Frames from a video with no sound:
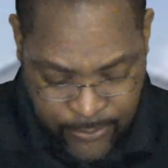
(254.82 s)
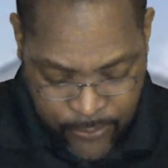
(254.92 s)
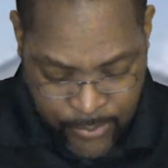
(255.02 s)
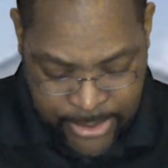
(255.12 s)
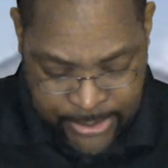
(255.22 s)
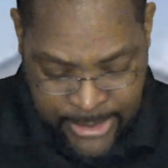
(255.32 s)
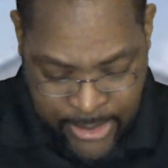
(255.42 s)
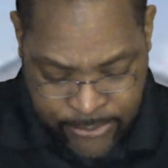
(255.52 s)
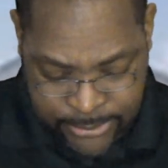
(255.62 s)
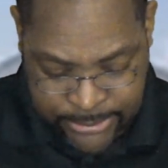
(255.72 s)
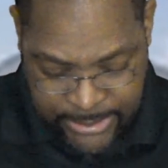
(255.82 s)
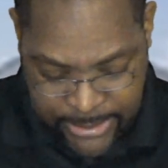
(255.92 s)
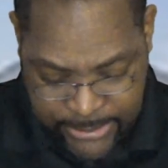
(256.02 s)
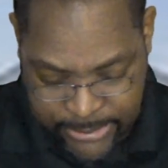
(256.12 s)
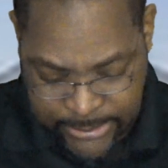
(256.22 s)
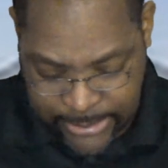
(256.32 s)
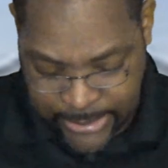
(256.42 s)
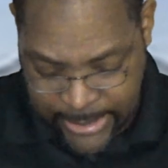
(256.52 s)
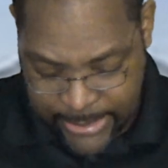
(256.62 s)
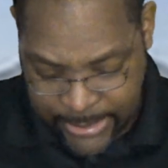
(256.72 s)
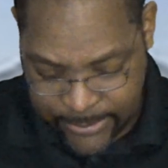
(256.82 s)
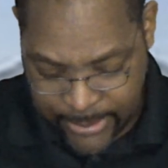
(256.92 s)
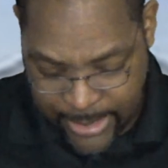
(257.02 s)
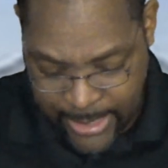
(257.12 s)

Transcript: When thou seest the naked,